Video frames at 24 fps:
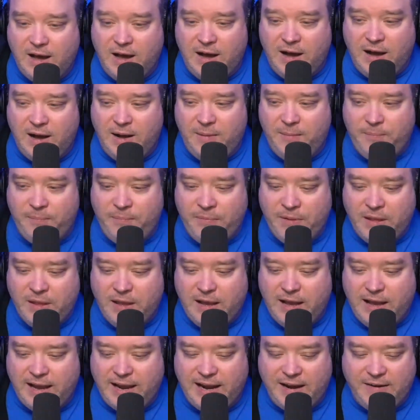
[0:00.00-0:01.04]
Um,
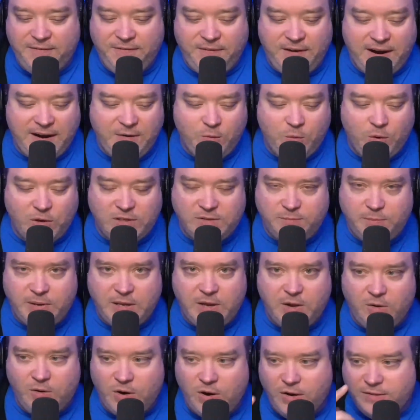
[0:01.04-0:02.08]
I got to find what's been
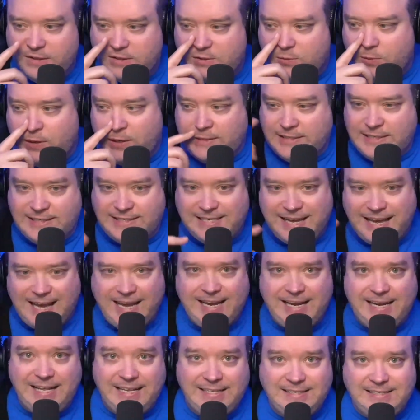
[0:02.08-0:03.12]
going on this week to tie
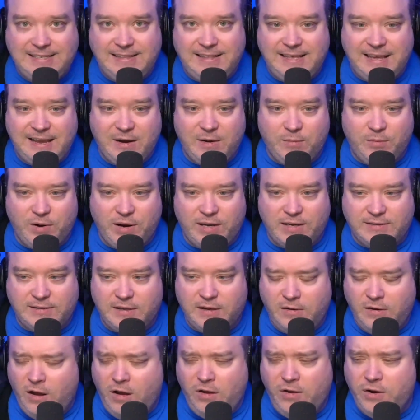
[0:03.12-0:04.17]
it into the air breaks.
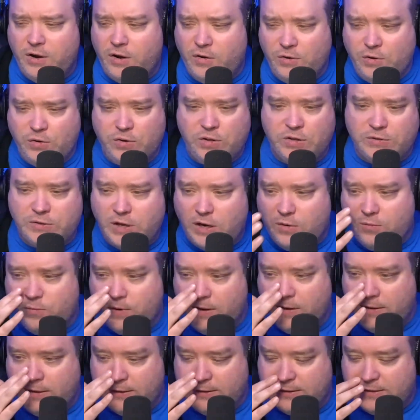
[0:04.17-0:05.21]
That no, you don't. You just got to
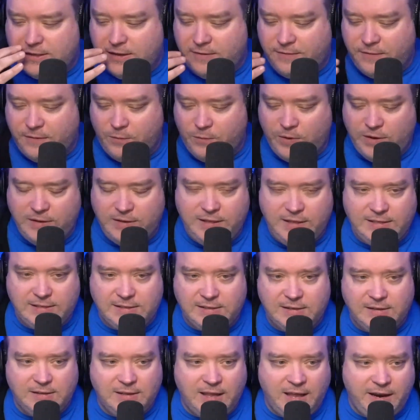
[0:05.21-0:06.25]
read this stuff and read these
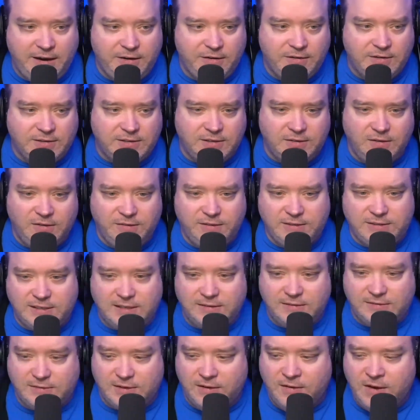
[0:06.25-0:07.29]
little liners and all this
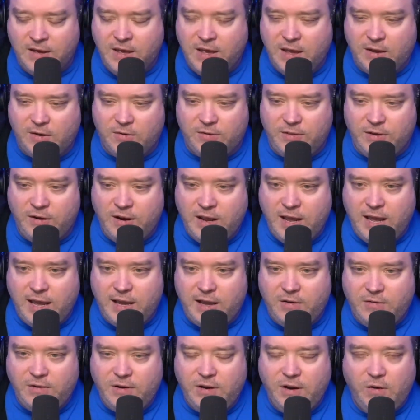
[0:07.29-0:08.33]
other stuff. Go there. I go.